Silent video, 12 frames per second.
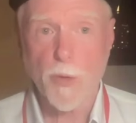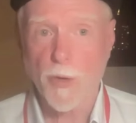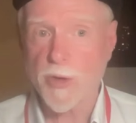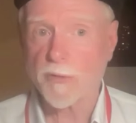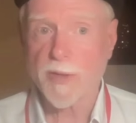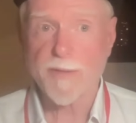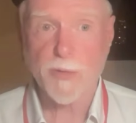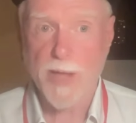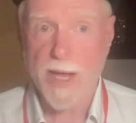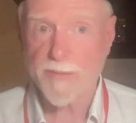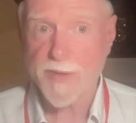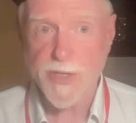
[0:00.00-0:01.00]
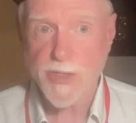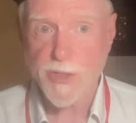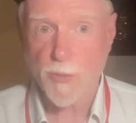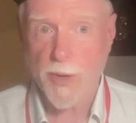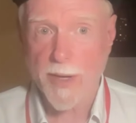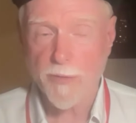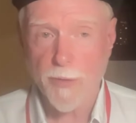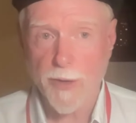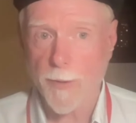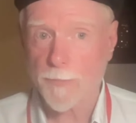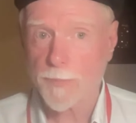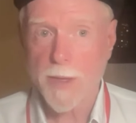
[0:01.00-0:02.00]
or you lived your life in such a way
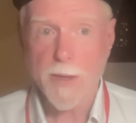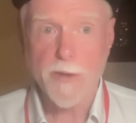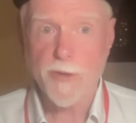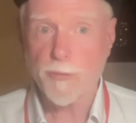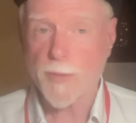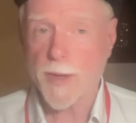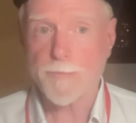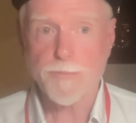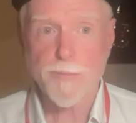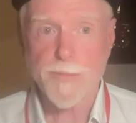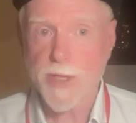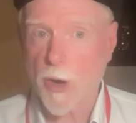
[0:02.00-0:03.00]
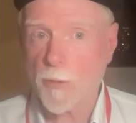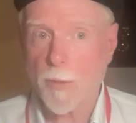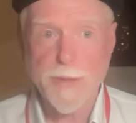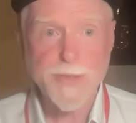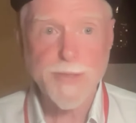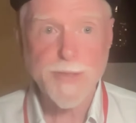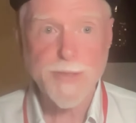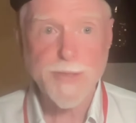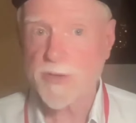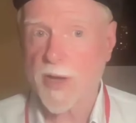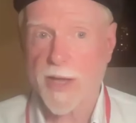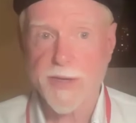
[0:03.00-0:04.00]
where you've made terrible
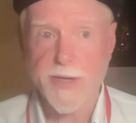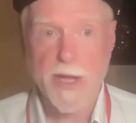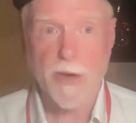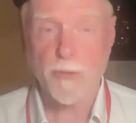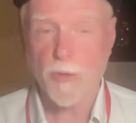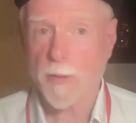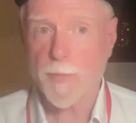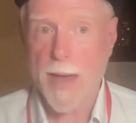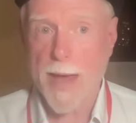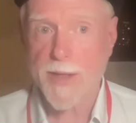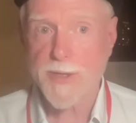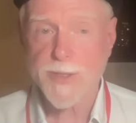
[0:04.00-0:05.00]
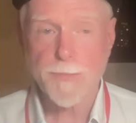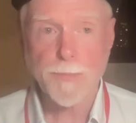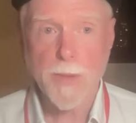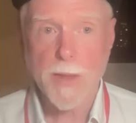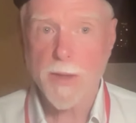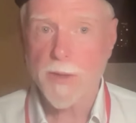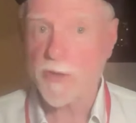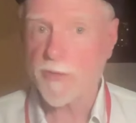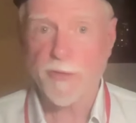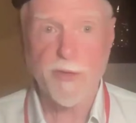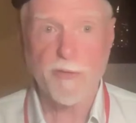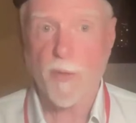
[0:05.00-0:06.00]
mistakes, you've gone down wrong paths, you
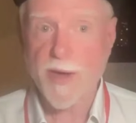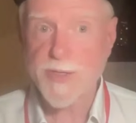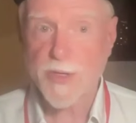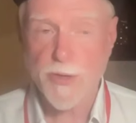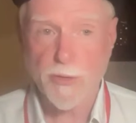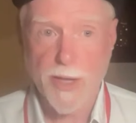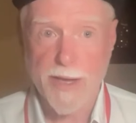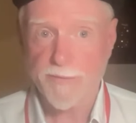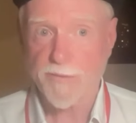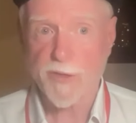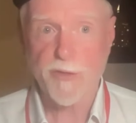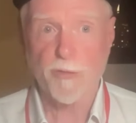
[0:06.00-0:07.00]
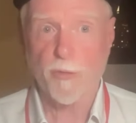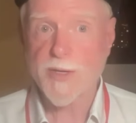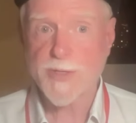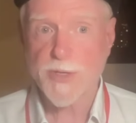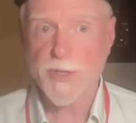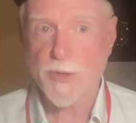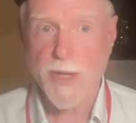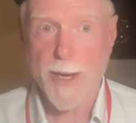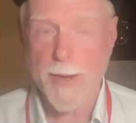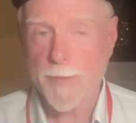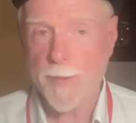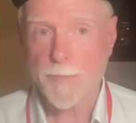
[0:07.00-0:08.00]
feel you've wasted your life, you've wasted your
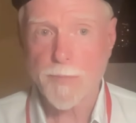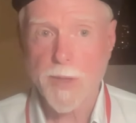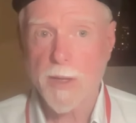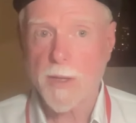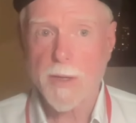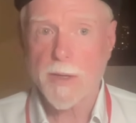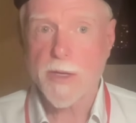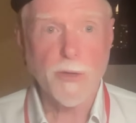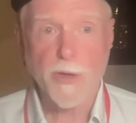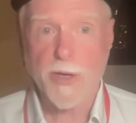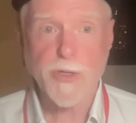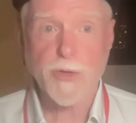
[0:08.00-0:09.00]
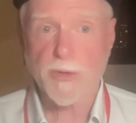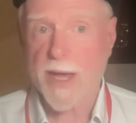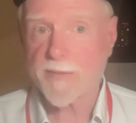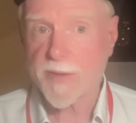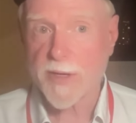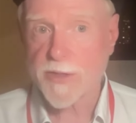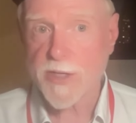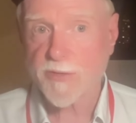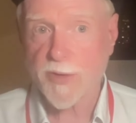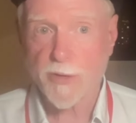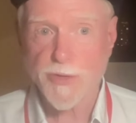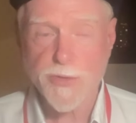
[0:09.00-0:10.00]
time, and you look at your life and it
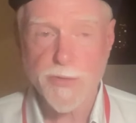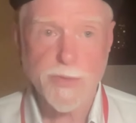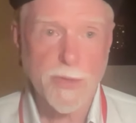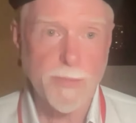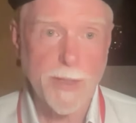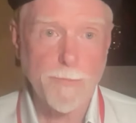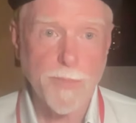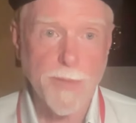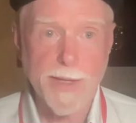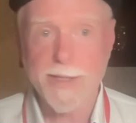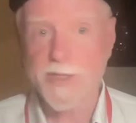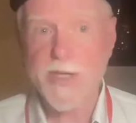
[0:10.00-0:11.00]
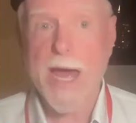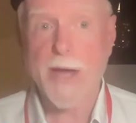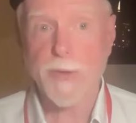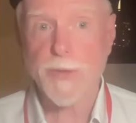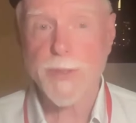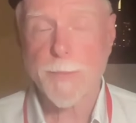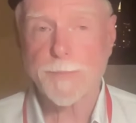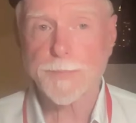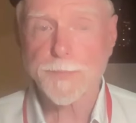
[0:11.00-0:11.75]
just feels to be in tatters.